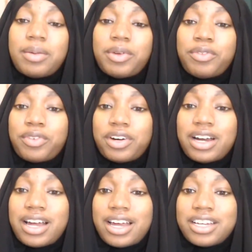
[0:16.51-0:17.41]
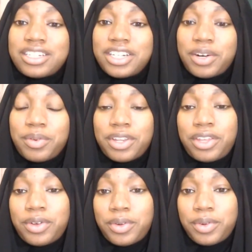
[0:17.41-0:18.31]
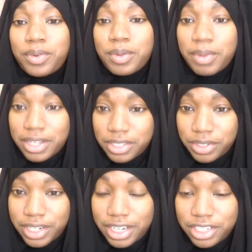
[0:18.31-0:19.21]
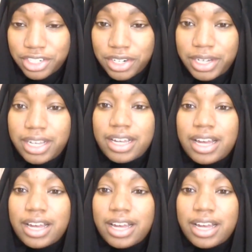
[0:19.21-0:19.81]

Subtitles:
Before I share with you my story and journey,